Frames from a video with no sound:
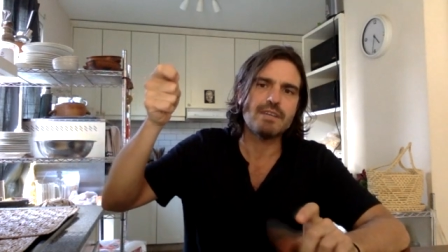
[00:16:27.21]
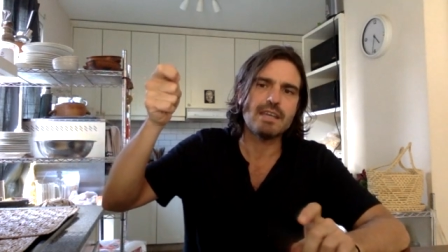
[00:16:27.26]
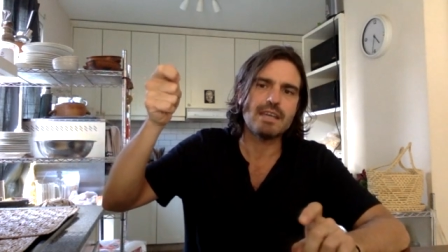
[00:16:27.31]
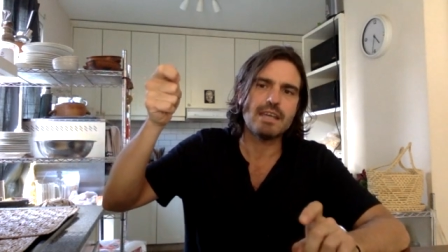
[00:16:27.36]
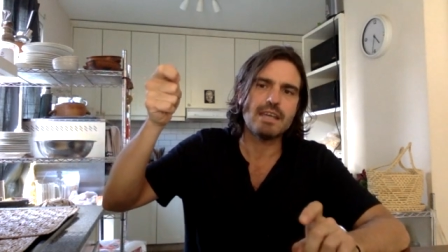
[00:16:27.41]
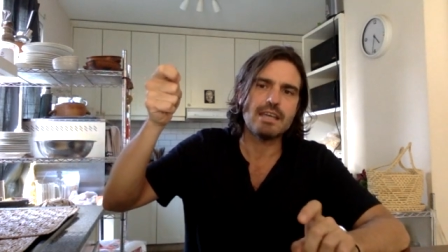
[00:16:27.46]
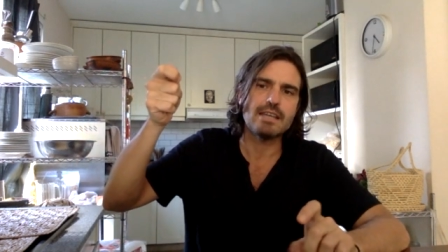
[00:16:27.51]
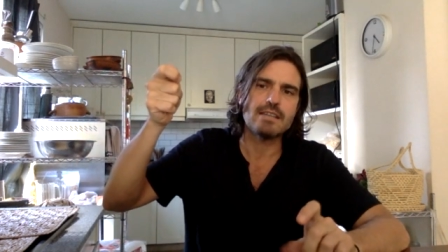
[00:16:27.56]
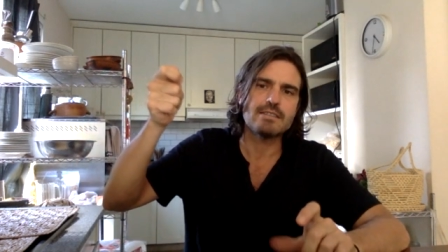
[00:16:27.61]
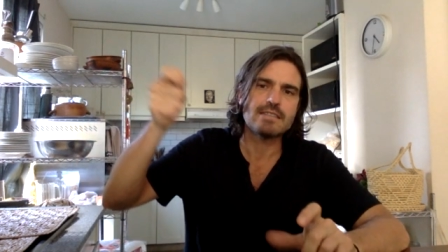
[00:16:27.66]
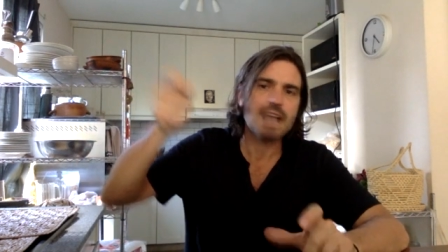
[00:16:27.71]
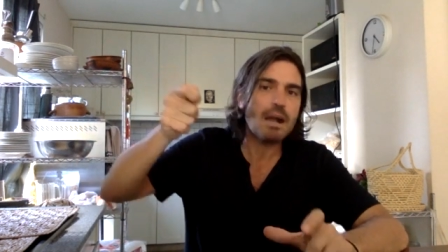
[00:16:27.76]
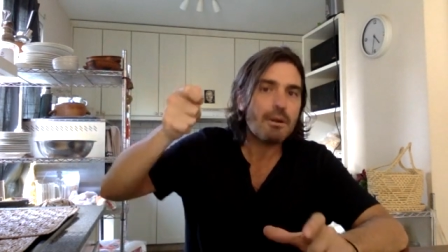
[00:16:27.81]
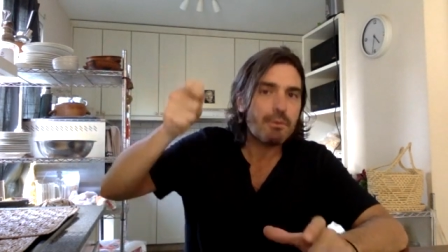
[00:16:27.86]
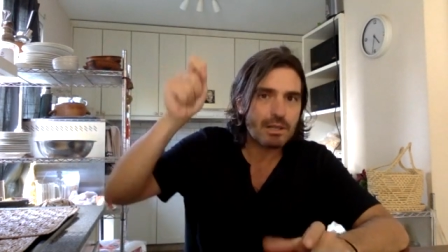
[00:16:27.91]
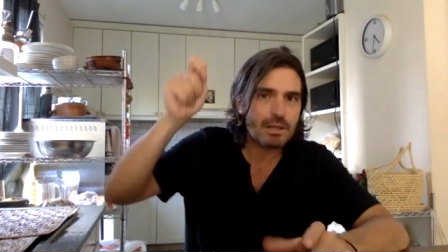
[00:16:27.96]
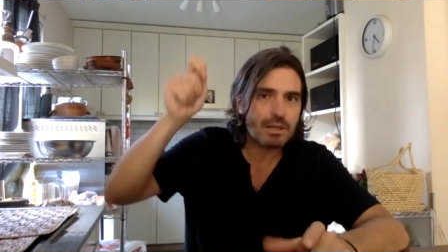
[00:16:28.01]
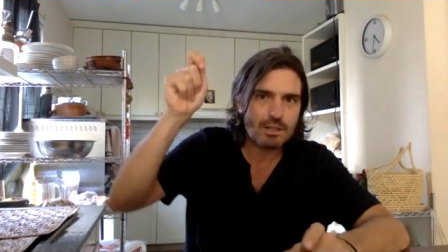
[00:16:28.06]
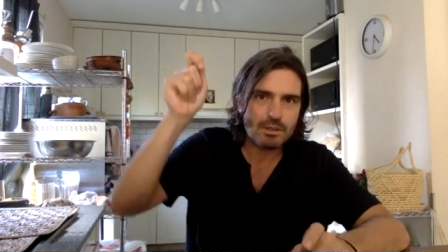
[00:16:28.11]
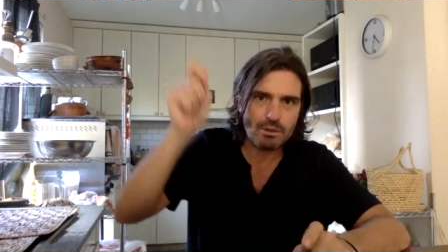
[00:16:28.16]
uh,
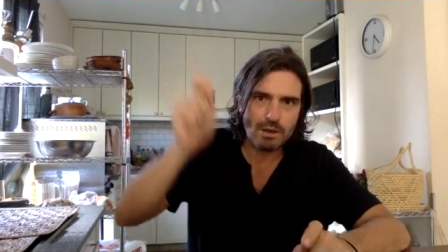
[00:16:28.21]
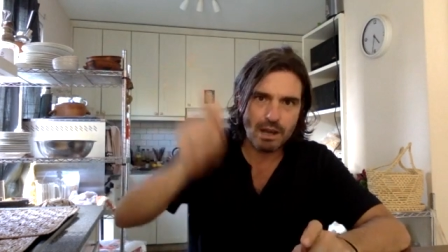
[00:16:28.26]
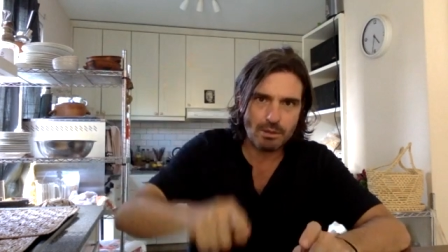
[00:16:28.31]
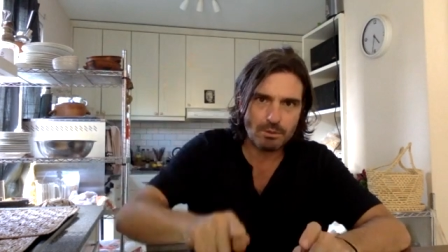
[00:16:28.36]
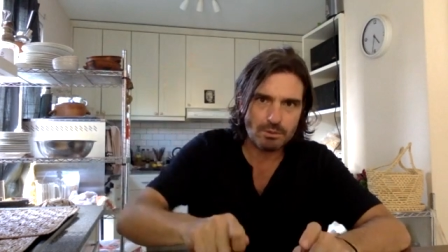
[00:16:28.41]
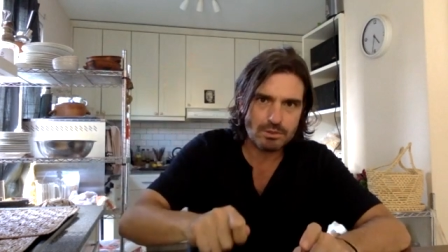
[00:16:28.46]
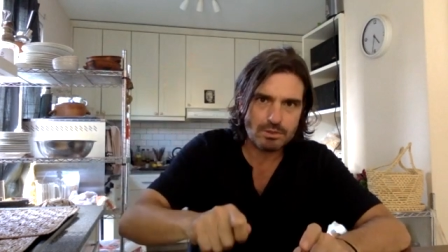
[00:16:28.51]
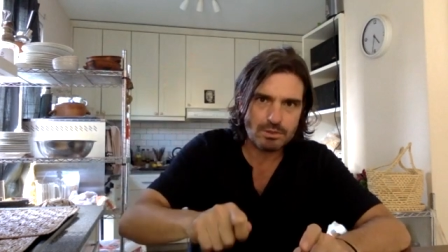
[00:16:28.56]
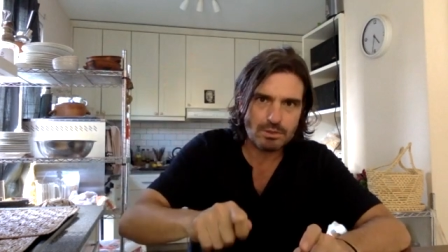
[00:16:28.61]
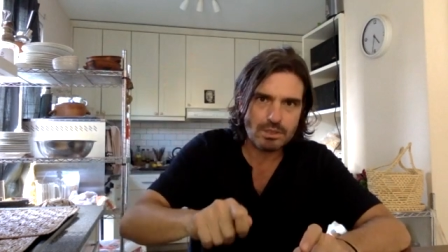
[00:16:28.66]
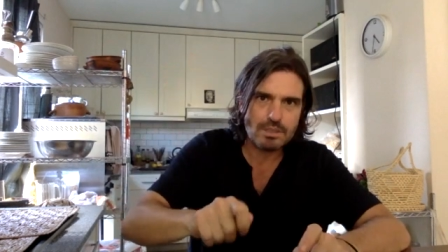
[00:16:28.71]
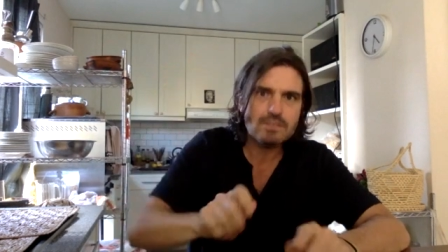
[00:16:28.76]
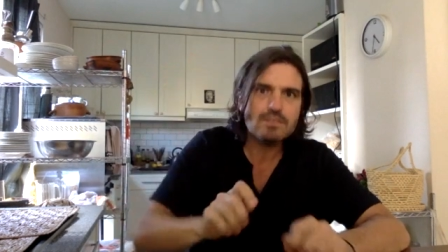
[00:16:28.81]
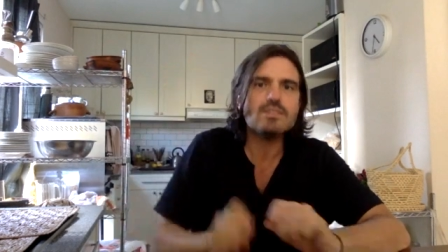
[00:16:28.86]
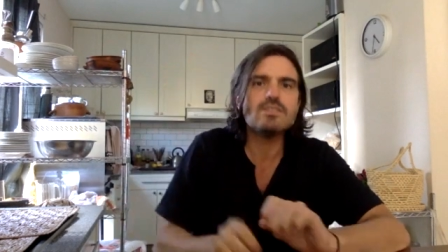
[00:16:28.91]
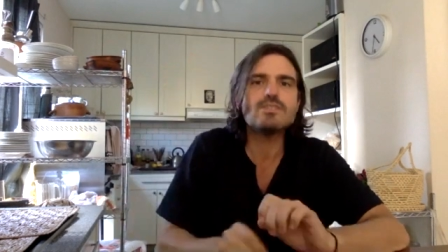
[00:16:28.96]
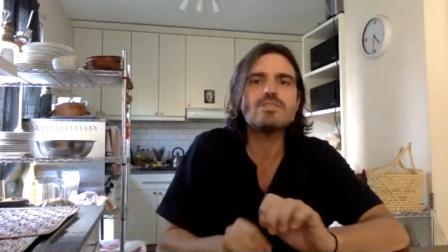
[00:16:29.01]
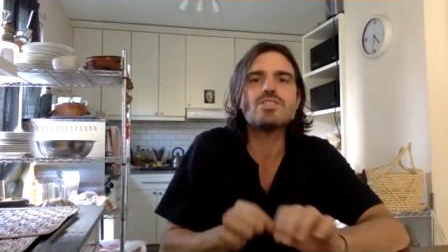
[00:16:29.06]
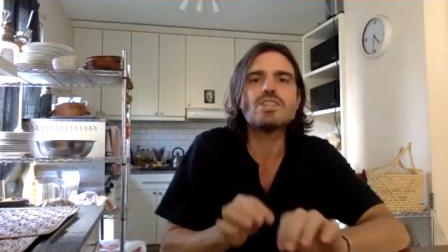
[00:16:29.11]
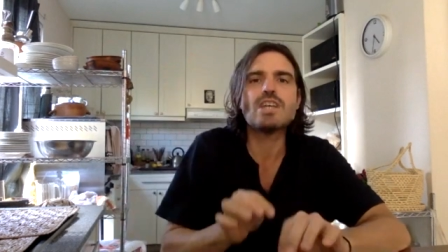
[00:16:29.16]
sauerkraut. It's
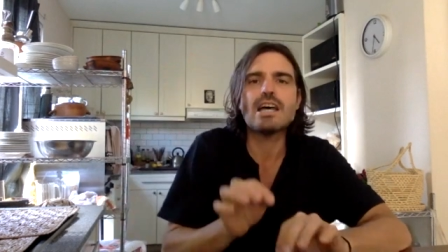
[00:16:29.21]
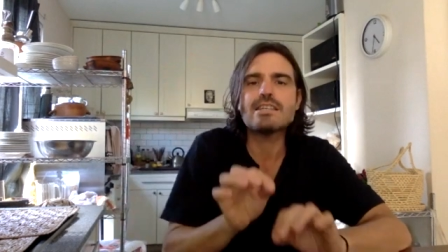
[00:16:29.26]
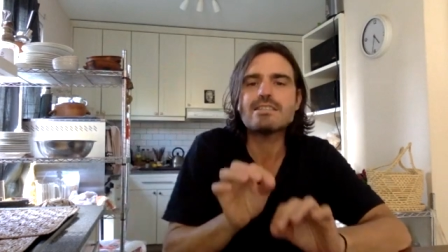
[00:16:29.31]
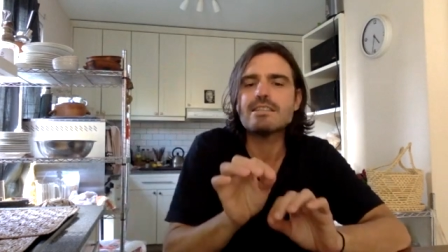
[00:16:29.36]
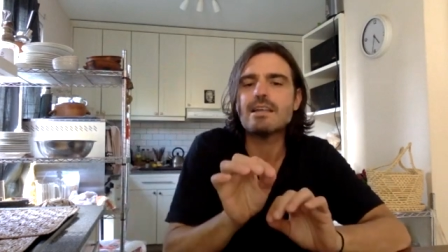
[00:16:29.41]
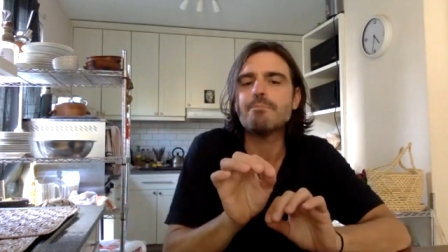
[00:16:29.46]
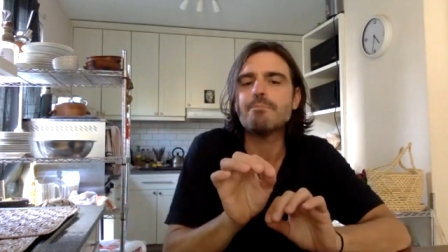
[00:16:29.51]
not just mm